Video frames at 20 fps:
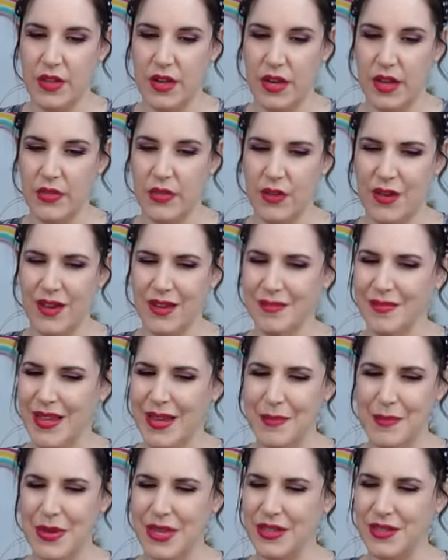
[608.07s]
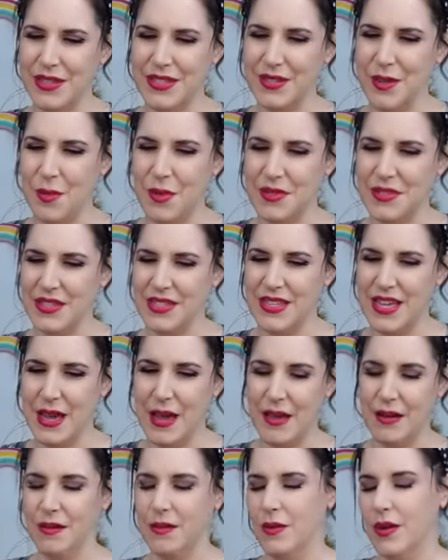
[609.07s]
than I thought. But it looks almost the same.
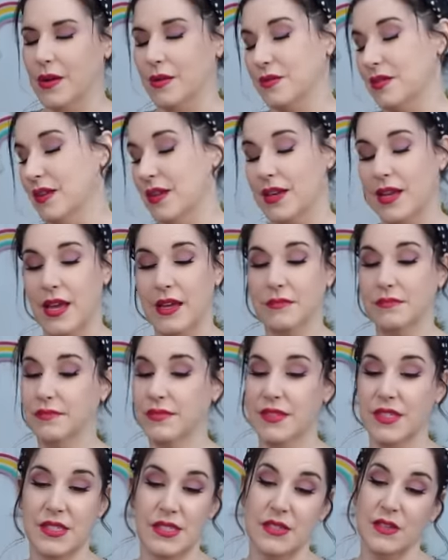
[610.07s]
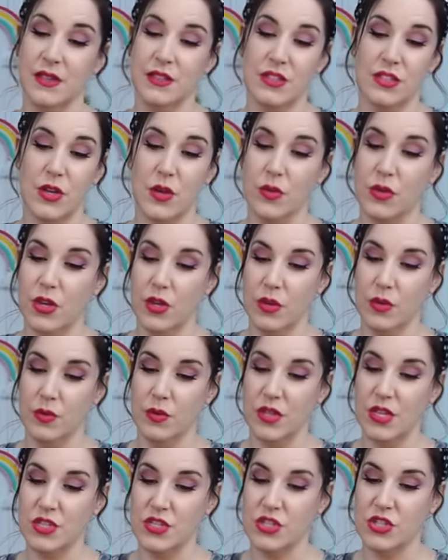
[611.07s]
I don't know what I was looking at. This looks so cute.
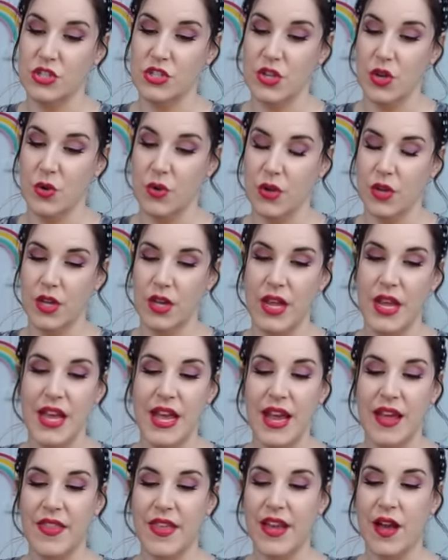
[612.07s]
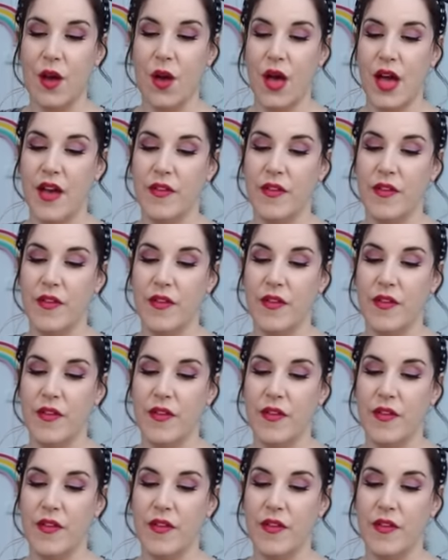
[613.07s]
This is so good. And they all